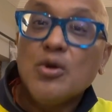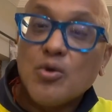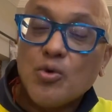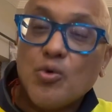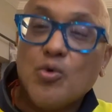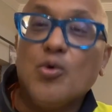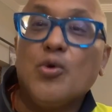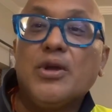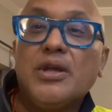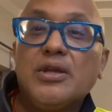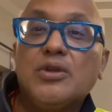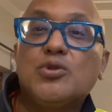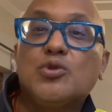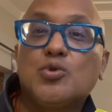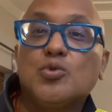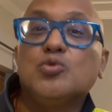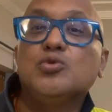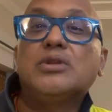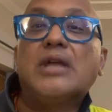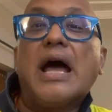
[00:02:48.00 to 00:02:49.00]
going
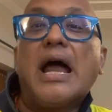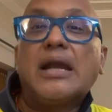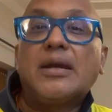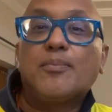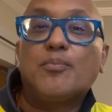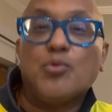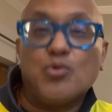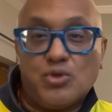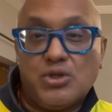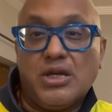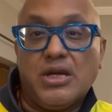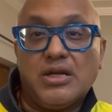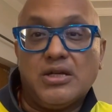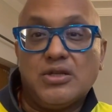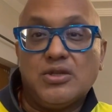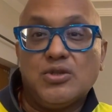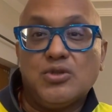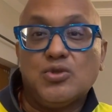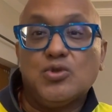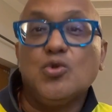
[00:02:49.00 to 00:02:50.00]
through that project.
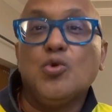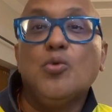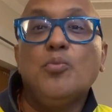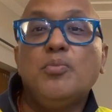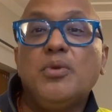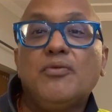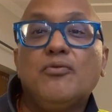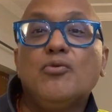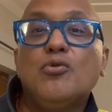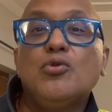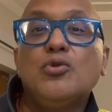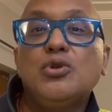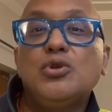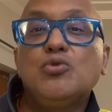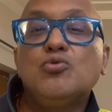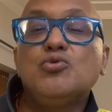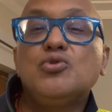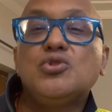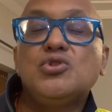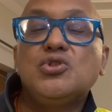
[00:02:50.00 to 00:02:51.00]
So before
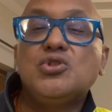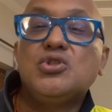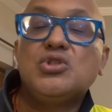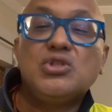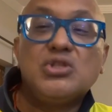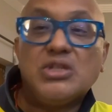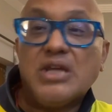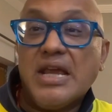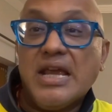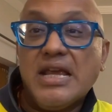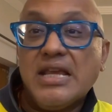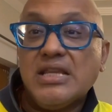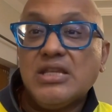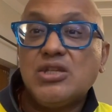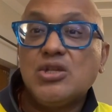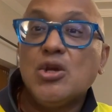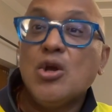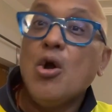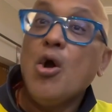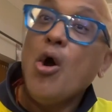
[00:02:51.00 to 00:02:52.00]
you
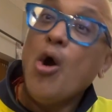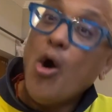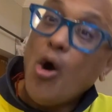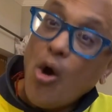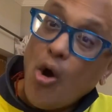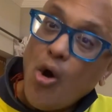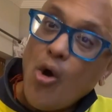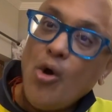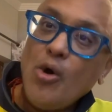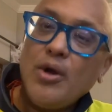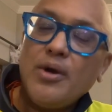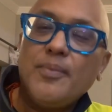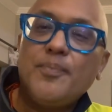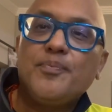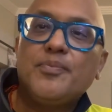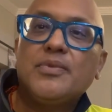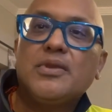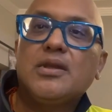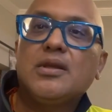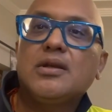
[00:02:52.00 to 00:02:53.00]
change or
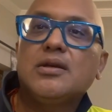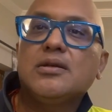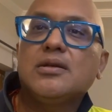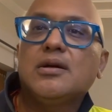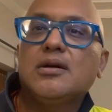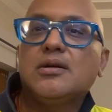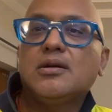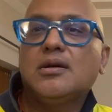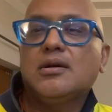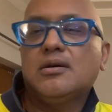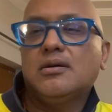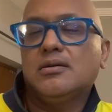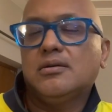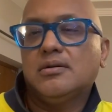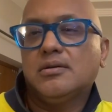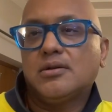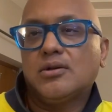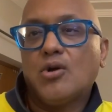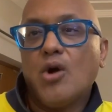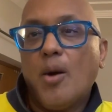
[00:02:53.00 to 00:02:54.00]

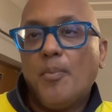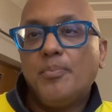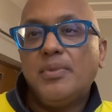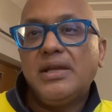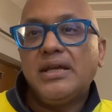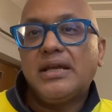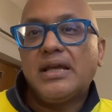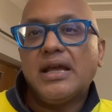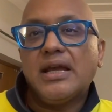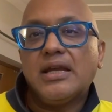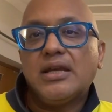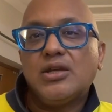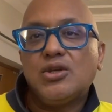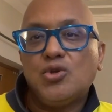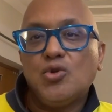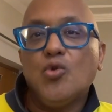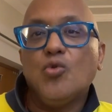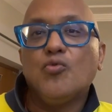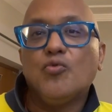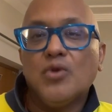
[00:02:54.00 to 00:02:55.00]
complicate
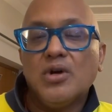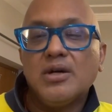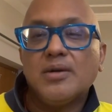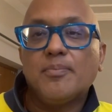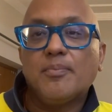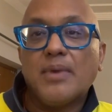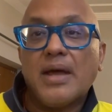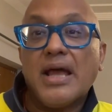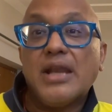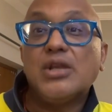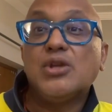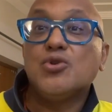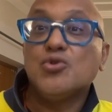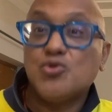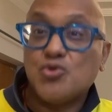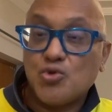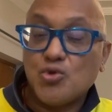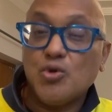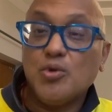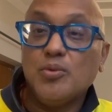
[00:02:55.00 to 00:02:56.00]
your work plan, you
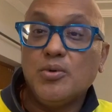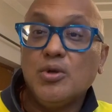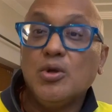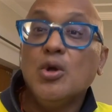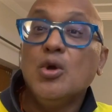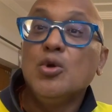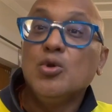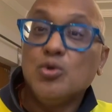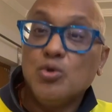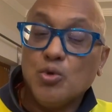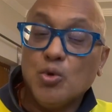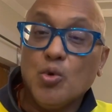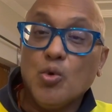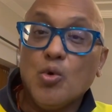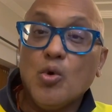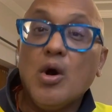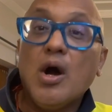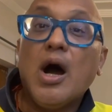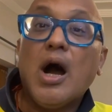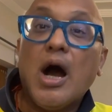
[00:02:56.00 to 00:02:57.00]
should
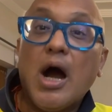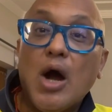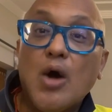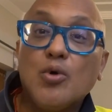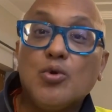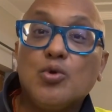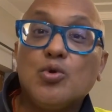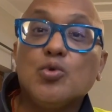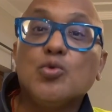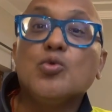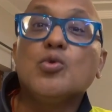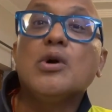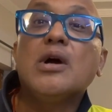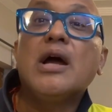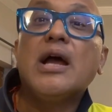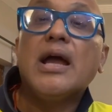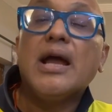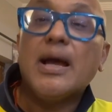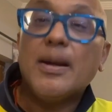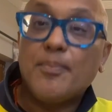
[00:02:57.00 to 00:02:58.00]
know how to
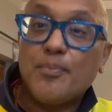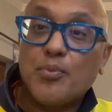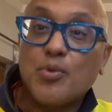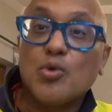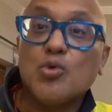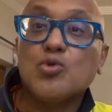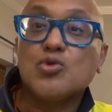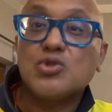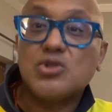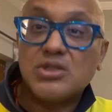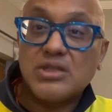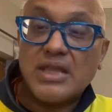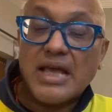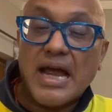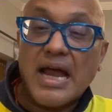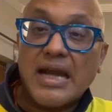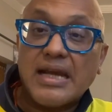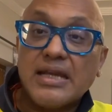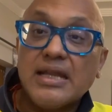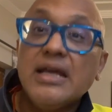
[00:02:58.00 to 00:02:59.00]
approach
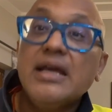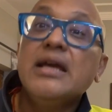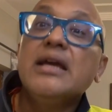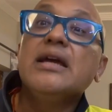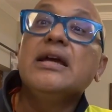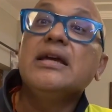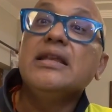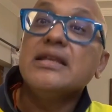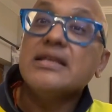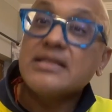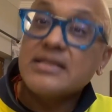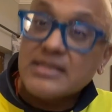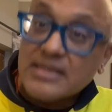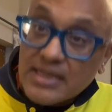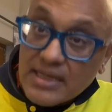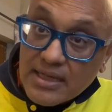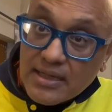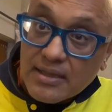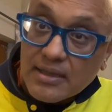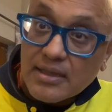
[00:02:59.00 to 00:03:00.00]
that in a
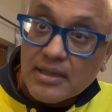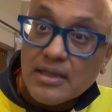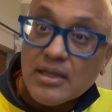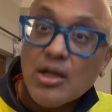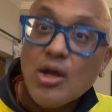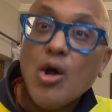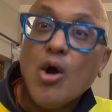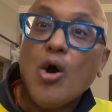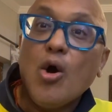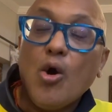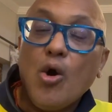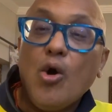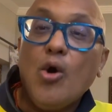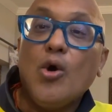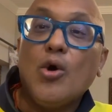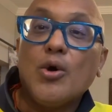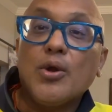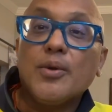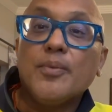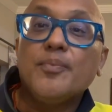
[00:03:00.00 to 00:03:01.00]
single
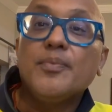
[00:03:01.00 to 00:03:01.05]
or